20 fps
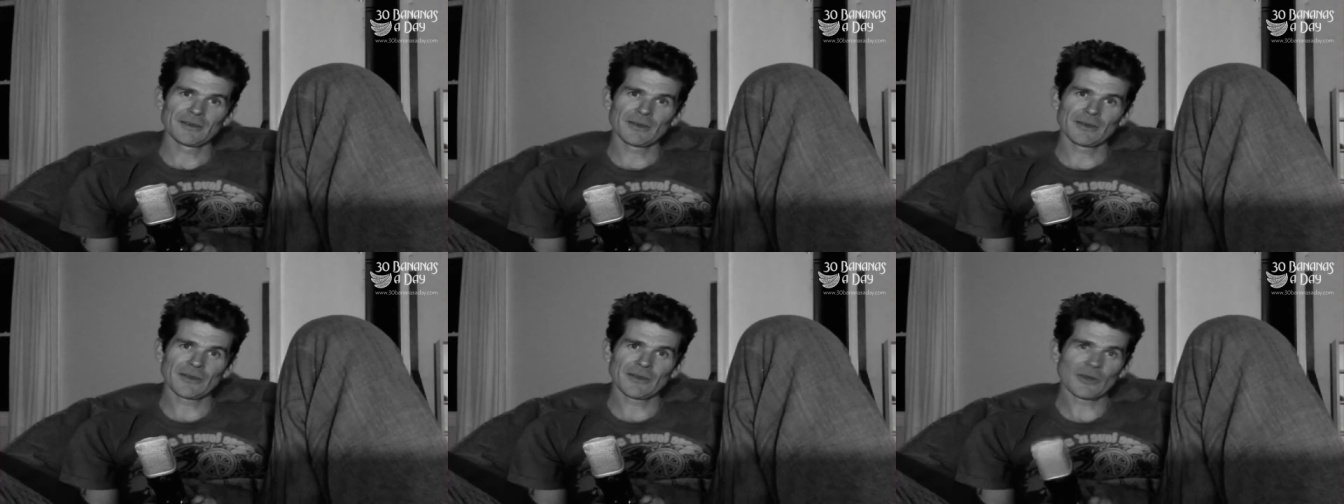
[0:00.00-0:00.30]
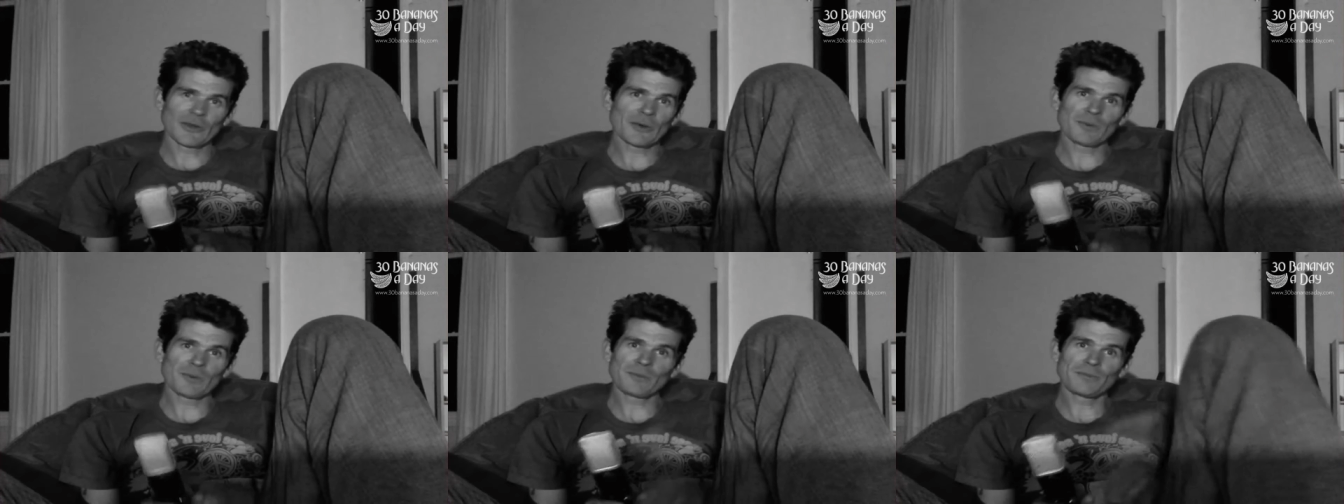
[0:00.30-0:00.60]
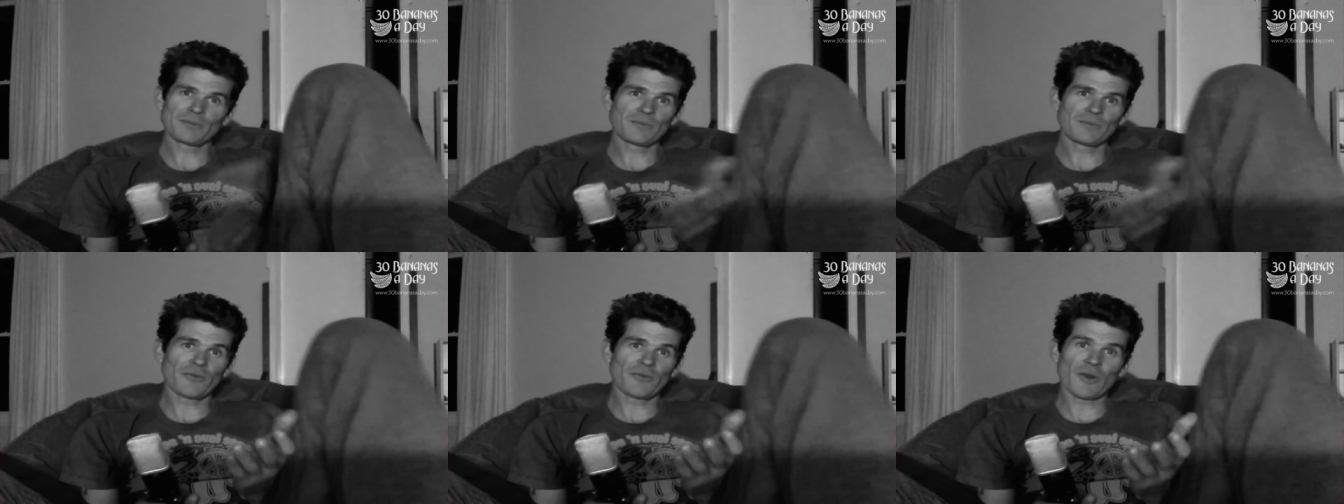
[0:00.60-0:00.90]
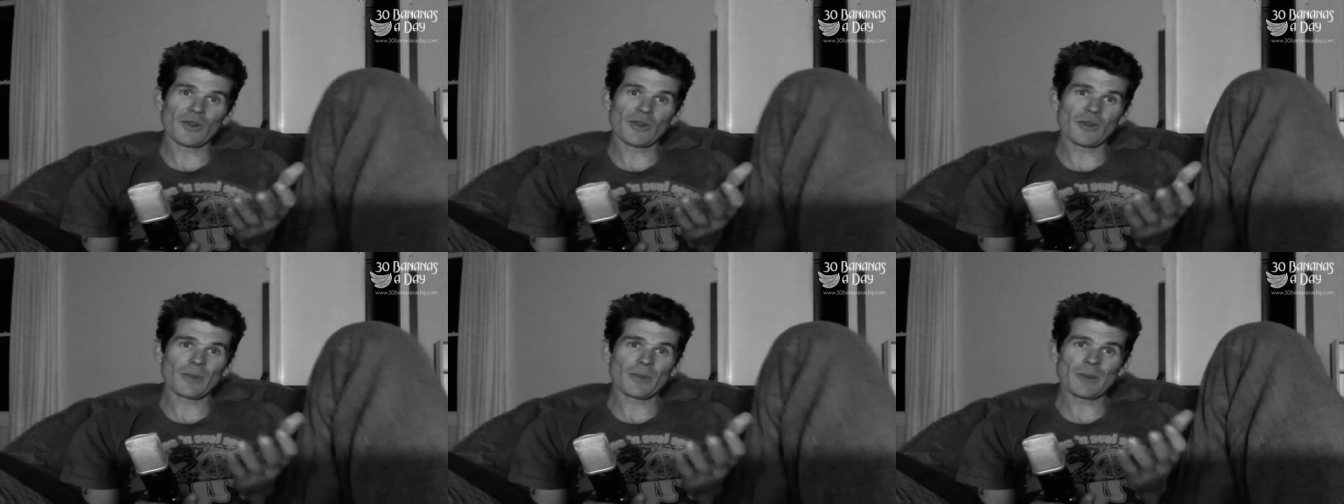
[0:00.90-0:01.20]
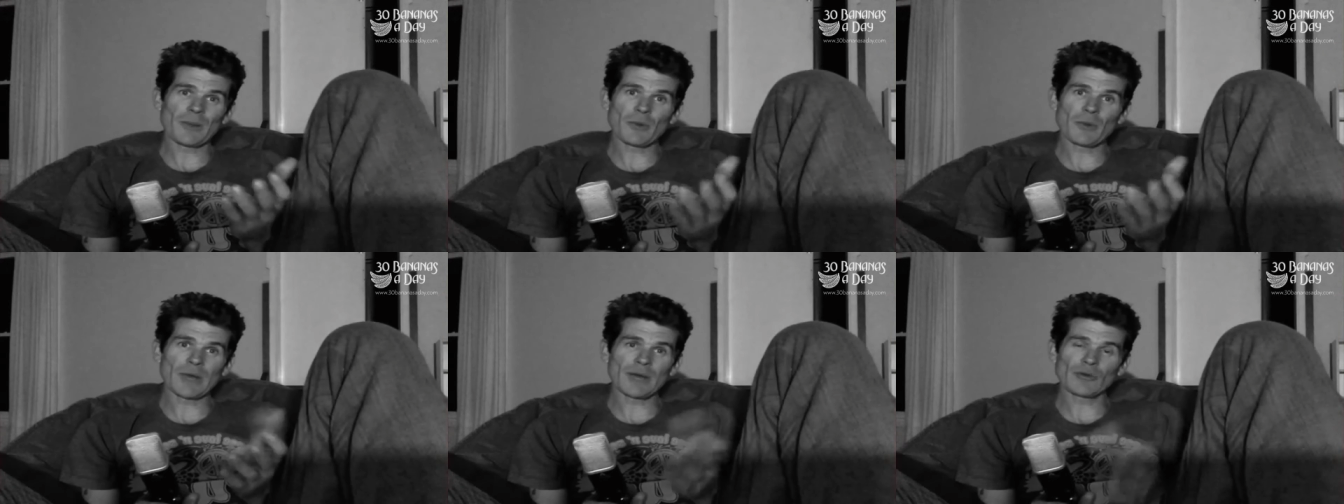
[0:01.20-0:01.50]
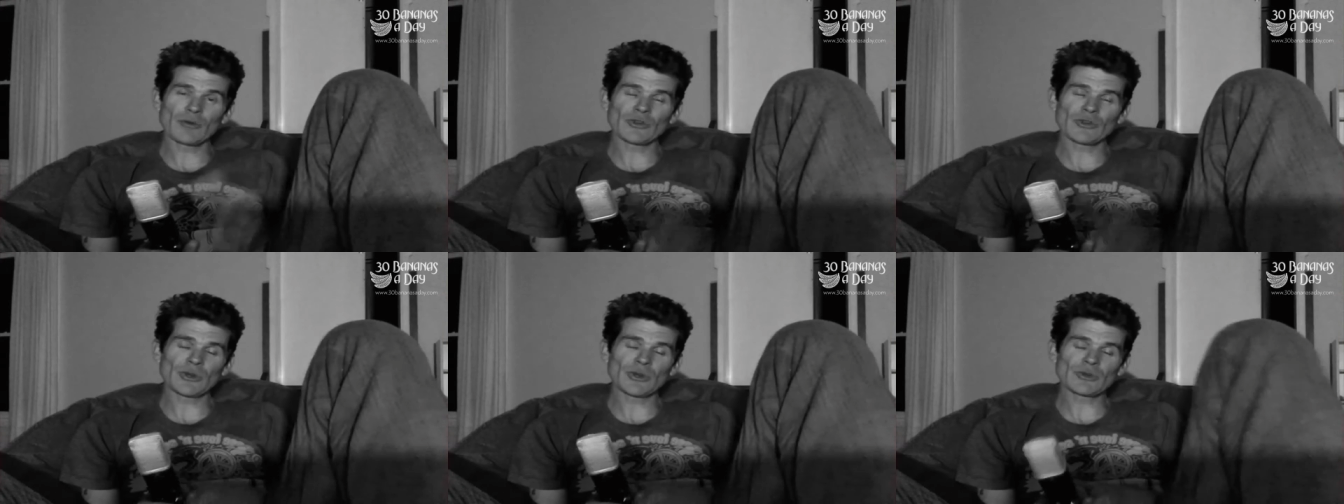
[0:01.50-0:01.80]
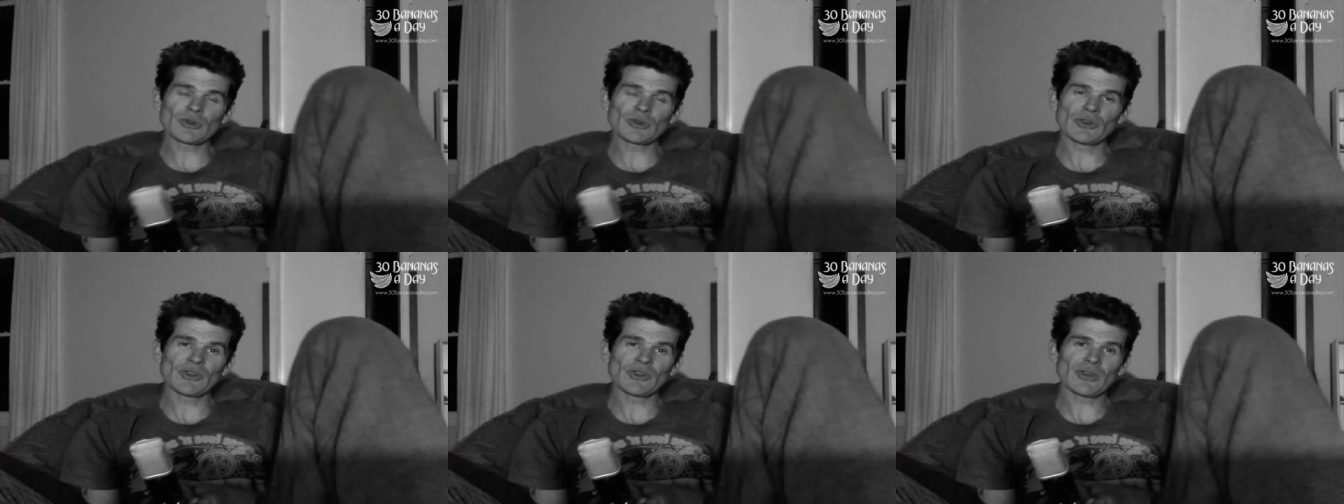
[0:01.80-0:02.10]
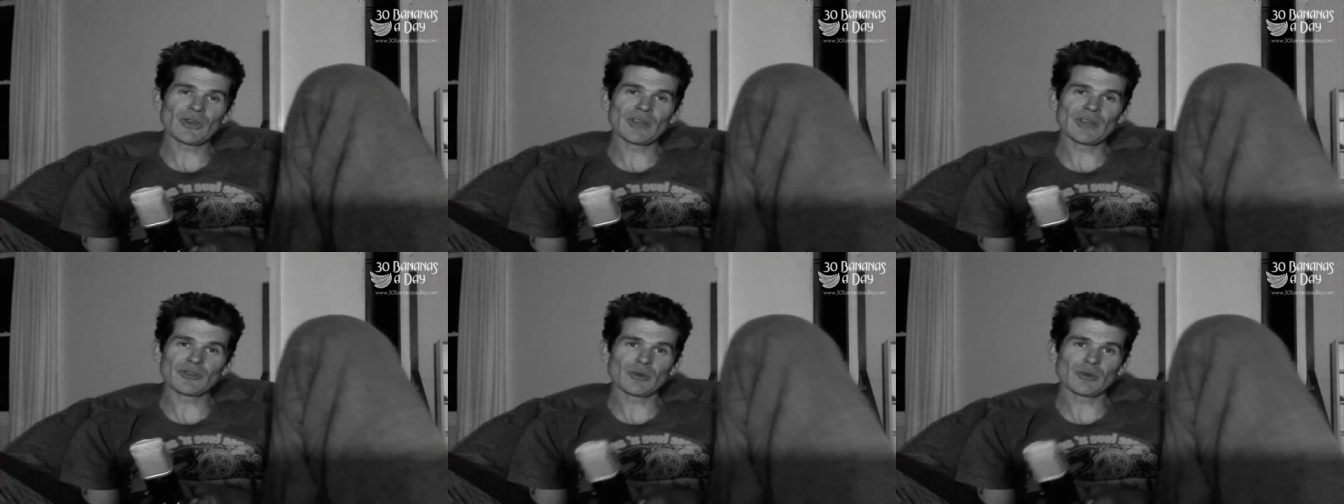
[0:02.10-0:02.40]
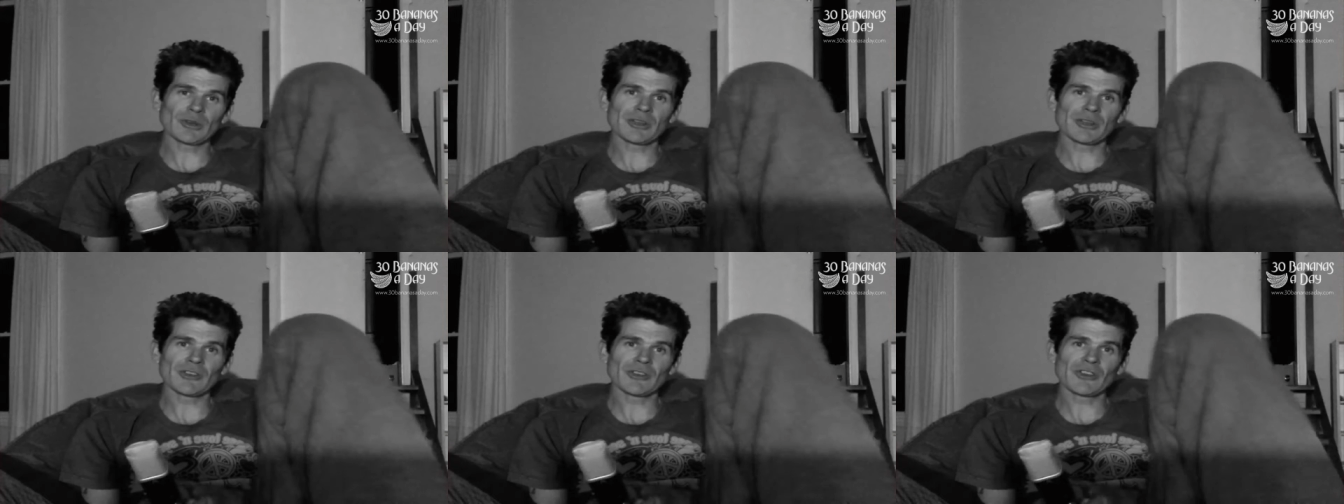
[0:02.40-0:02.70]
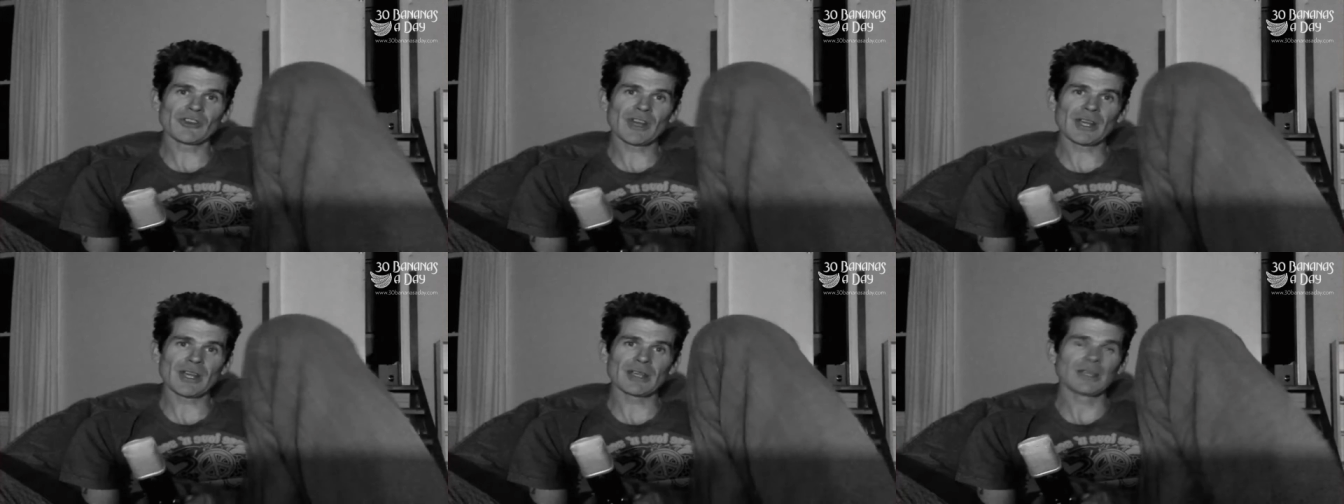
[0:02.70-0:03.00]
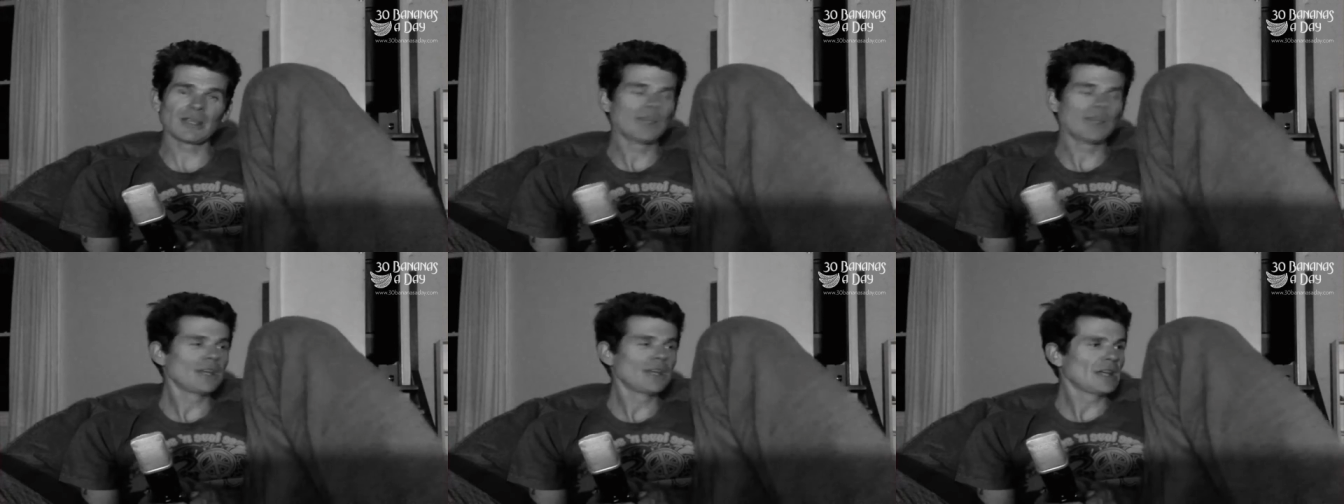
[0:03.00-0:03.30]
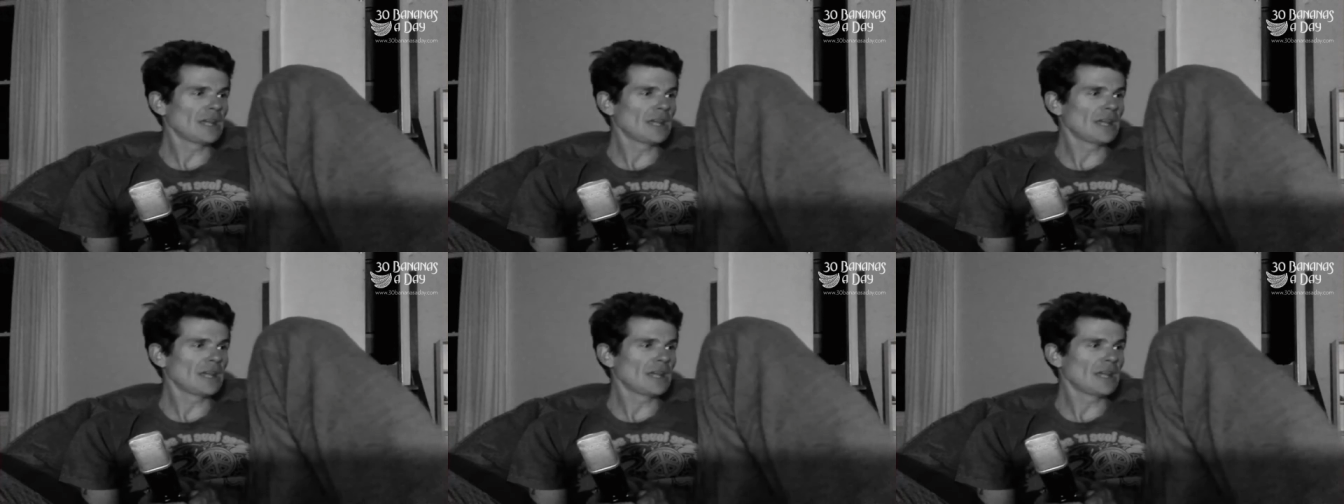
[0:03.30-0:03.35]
So follow the people getting results you desire. That's all I can say.